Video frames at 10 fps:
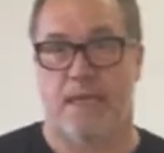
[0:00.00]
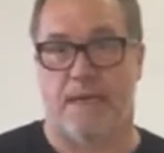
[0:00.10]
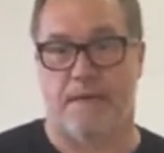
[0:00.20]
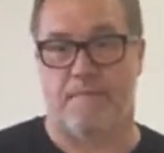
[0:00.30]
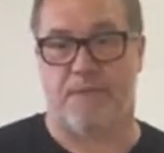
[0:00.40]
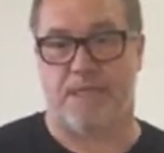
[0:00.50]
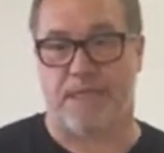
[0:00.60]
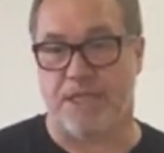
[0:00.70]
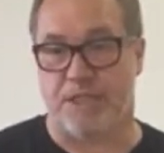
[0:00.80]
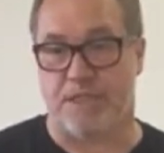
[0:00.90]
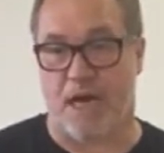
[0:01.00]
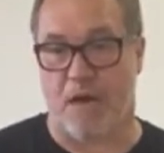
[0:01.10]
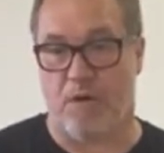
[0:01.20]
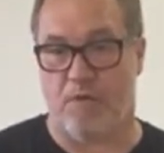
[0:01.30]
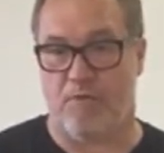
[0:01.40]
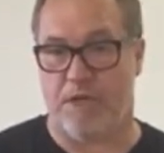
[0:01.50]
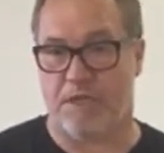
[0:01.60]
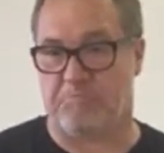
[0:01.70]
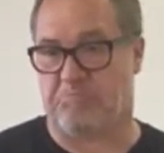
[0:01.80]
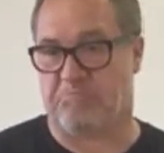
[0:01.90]
The Taijiquan are
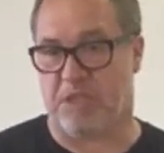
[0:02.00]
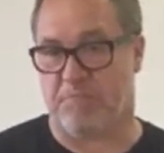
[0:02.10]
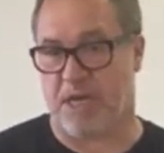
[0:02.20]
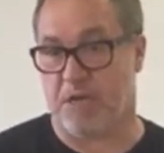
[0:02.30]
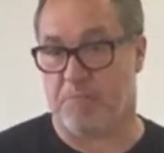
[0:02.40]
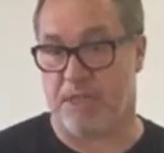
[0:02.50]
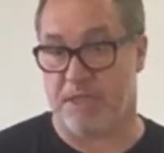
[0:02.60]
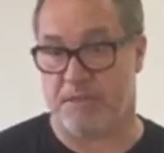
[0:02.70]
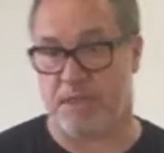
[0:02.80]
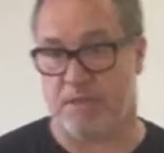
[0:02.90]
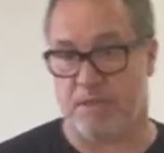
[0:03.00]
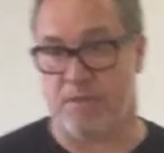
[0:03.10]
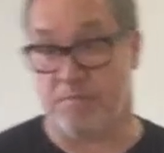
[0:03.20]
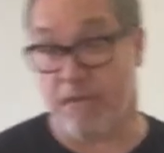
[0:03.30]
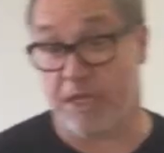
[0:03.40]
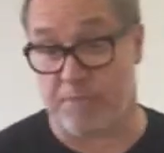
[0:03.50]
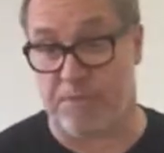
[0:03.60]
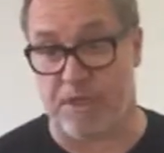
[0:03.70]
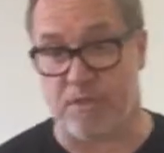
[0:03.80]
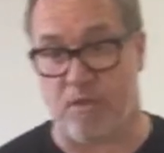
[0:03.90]
very, in my opinion, in my
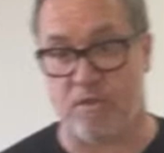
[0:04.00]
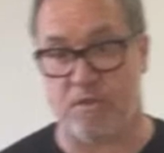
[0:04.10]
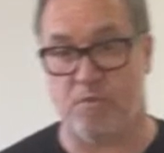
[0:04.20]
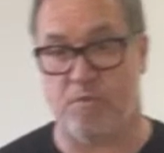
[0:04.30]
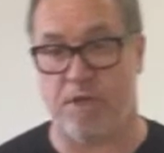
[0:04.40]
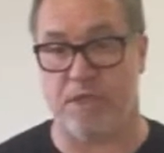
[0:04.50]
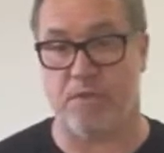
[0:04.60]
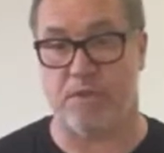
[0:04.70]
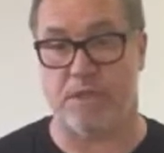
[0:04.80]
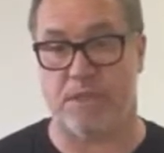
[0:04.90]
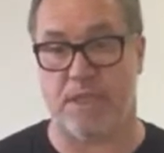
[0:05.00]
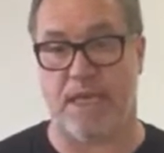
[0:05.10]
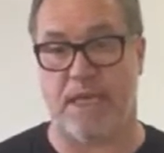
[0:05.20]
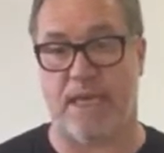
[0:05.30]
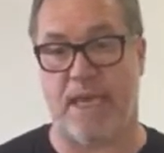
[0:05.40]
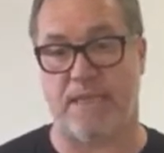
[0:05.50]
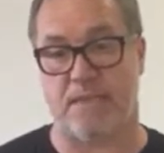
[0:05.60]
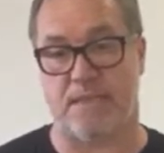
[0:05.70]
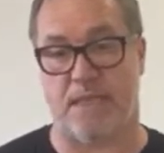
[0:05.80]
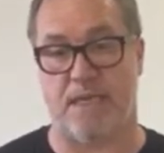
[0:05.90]
experience, also very good
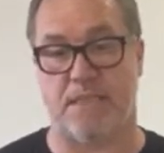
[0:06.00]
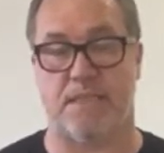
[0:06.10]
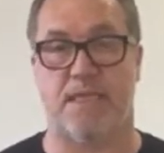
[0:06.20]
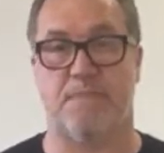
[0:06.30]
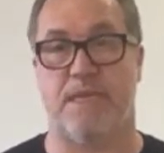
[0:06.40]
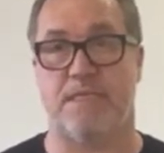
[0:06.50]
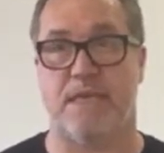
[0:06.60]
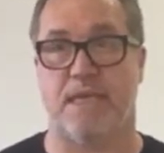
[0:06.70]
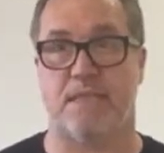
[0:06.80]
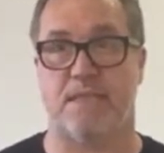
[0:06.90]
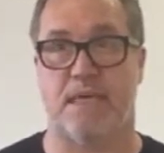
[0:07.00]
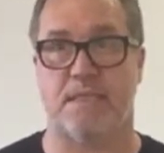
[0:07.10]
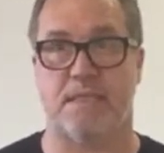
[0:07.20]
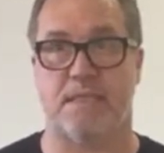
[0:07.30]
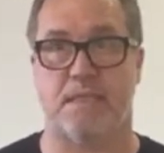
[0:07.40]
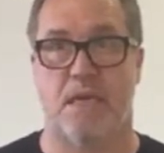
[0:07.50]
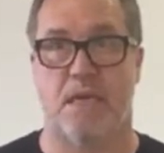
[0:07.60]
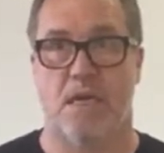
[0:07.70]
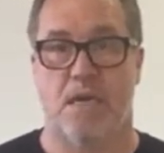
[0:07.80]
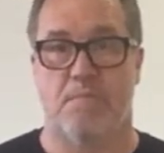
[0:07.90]
exercises as basic exercises,
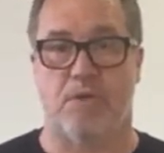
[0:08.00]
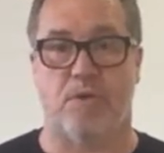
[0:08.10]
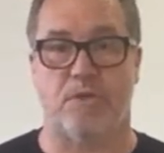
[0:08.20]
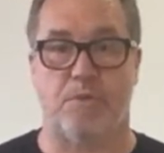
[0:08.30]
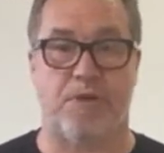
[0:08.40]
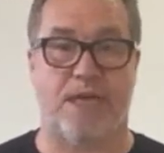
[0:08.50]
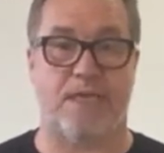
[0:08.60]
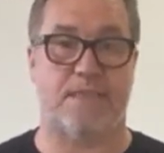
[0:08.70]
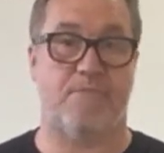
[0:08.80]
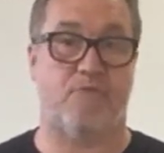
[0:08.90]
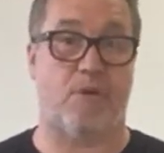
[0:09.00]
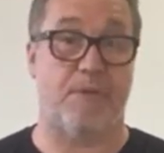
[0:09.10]
because you practice them from